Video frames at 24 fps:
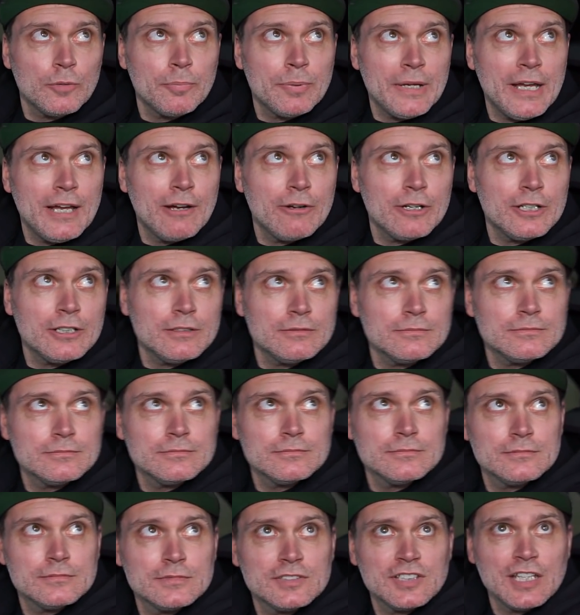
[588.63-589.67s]
Power,
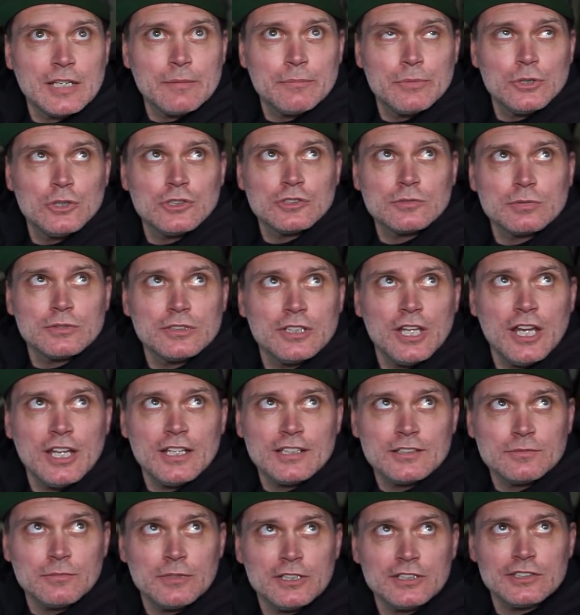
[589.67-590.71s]
same boost, but not
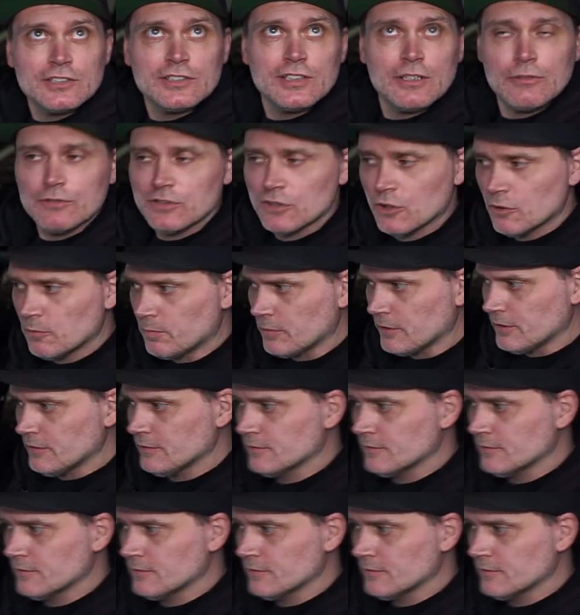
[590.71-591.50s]
as much as I was hoping.